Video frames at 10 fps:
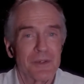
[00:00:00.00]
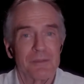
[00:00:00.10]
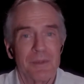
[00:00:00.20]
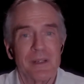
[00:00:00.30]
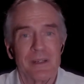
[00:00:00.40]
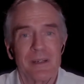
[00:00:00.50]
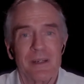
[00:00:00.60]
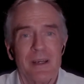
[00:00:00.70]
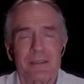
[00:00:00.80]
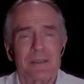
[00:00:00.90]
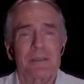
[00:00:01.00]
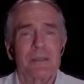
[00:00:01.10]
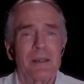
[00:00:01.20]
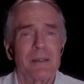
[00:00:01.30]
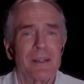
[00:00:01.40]
the media
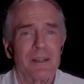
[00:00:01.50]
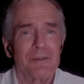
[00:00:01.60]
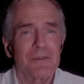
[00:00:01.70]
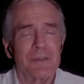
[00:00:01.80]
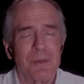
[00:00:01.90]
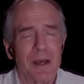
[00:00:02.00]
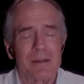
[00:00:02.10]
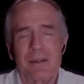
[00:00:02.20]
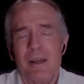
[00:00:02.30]
suddenly lose about